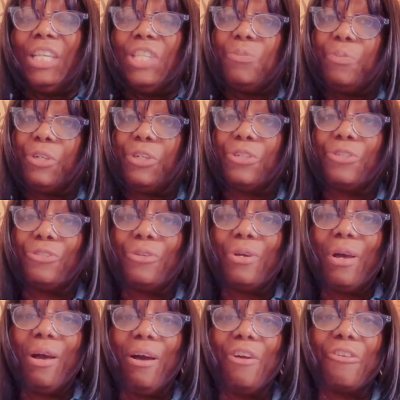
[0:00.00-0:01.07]
Spiritual
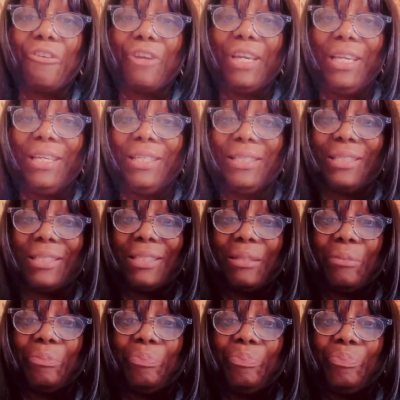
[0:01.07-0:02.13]
hunger is
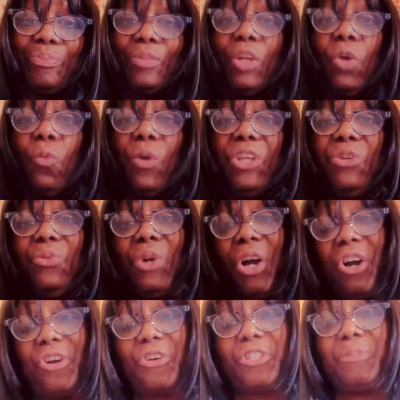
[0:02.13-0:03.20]
when you
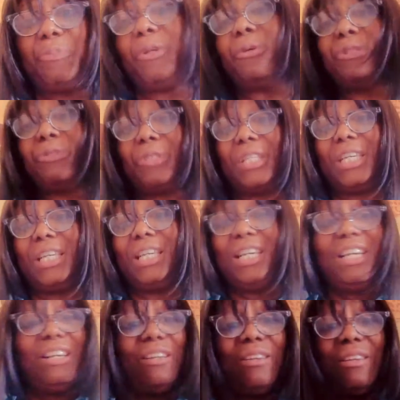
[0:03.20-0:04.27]
hunger spiritually.
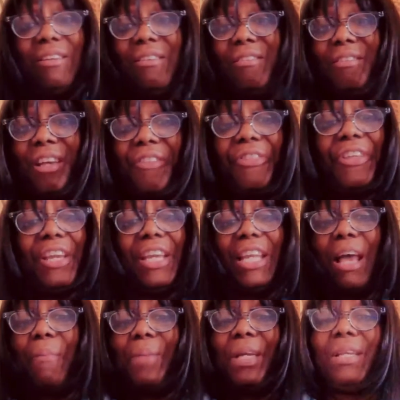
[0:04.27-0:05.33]
Nothing,
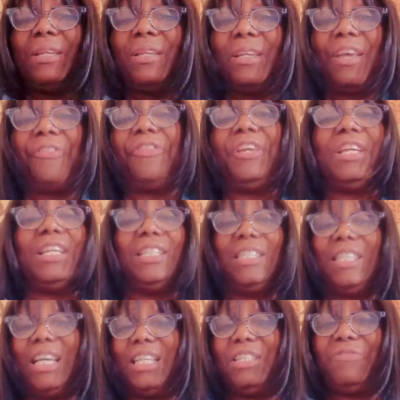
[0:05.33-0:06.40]
and I mean nothing, can
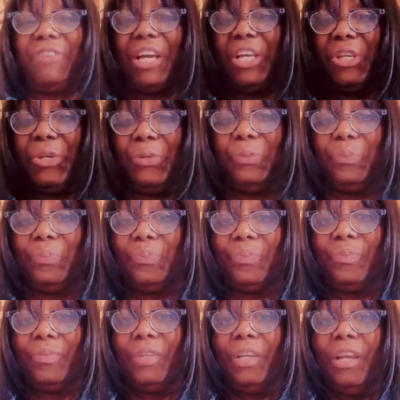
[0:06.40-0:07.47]
satisfy you.
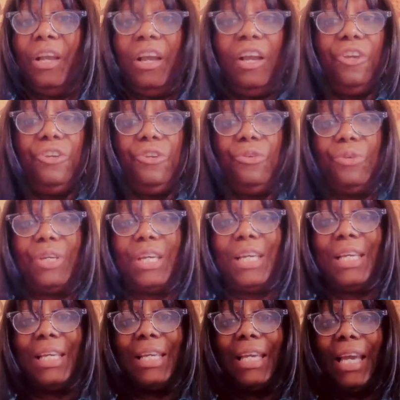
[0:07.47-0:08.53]
You
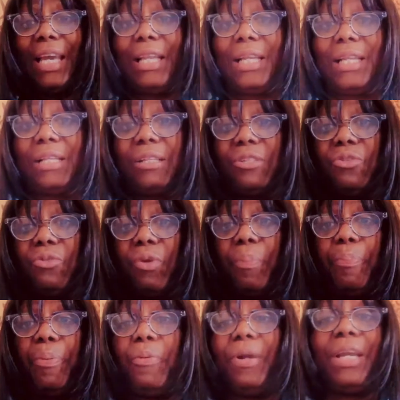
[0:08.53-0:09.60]
can get to a
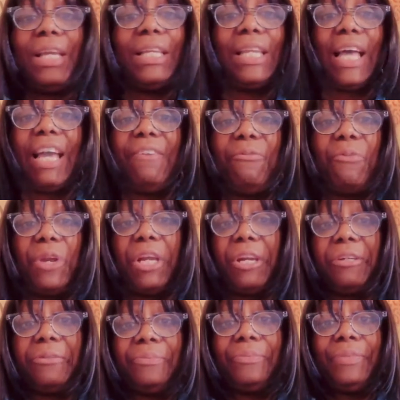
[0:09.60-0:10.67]
point in life
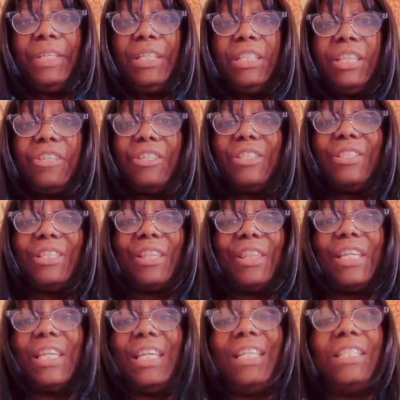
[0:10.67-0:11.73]
where there is
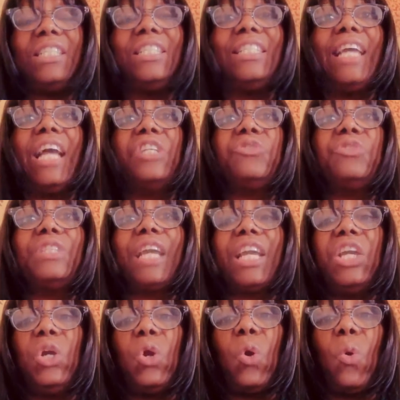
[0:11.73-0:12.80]
nothing in the natural that
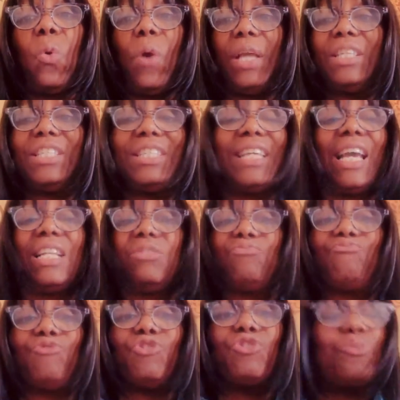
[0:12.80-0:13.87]
can quench that
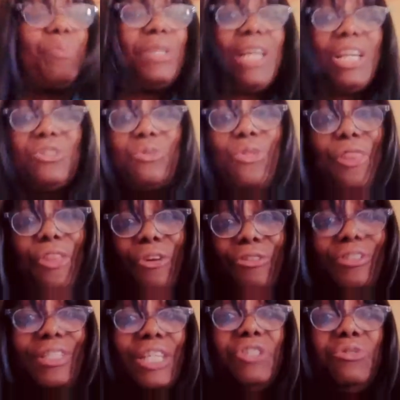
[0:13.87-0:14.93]
supernatural
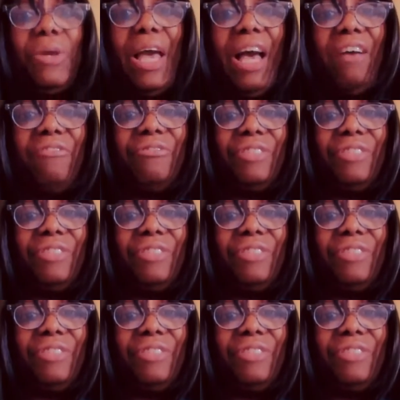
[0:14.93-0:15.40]
thirst that you have.